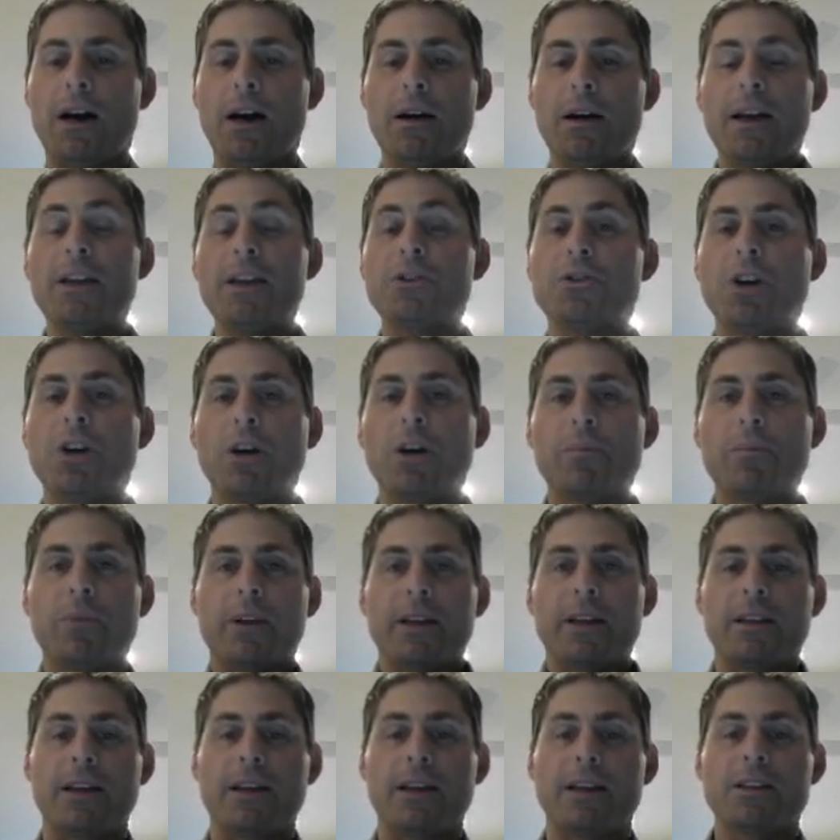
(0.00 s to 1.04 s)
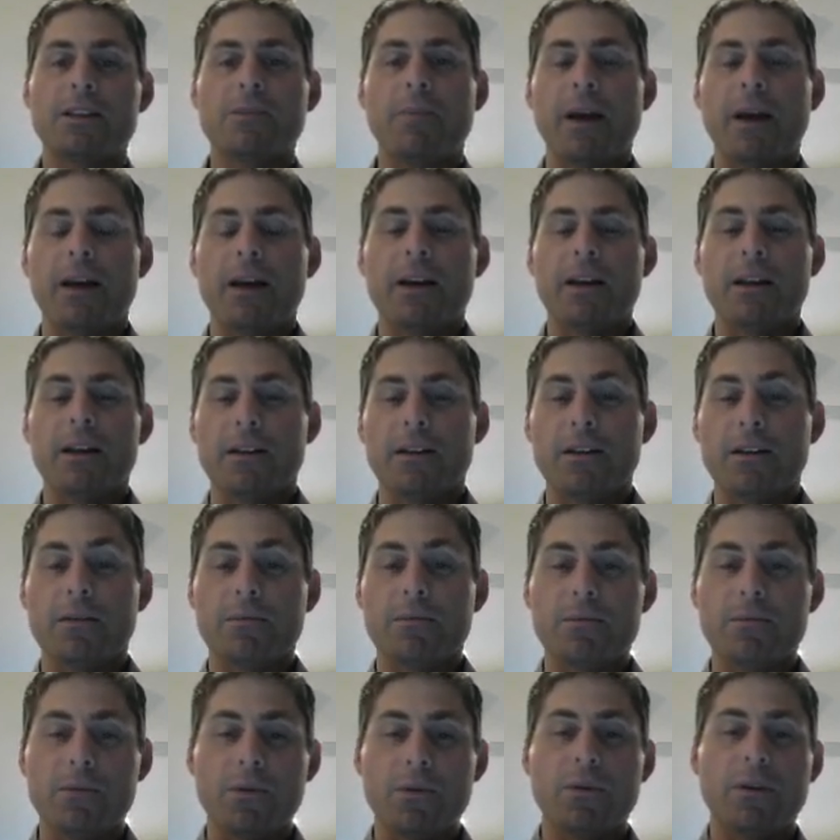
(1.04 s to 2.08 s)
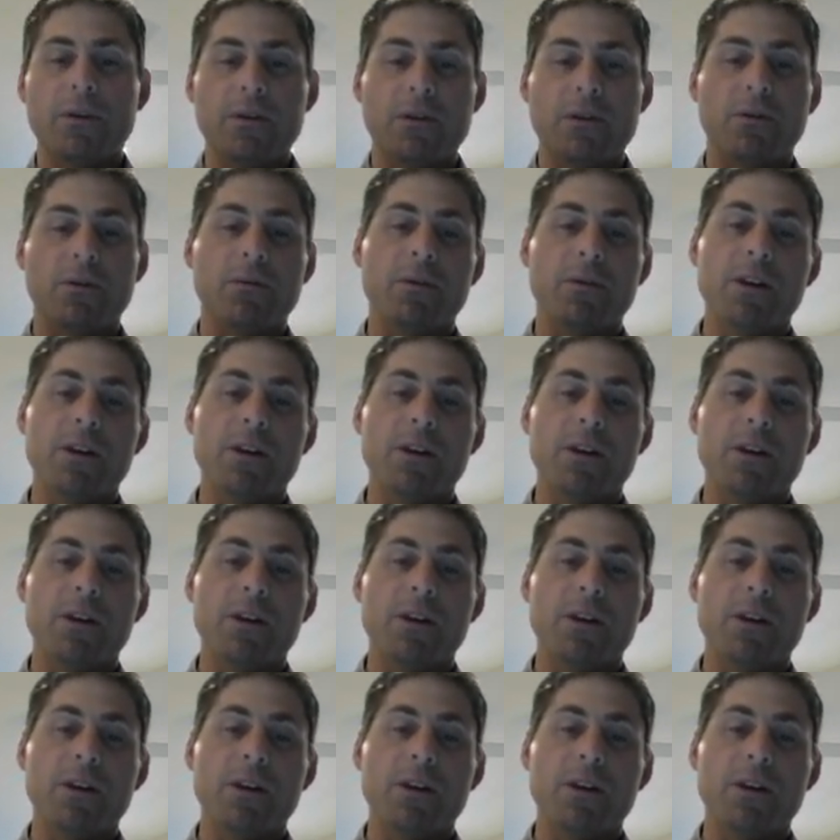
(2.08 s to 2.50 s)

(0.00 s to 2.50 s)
interpreting that spectrum. And it'll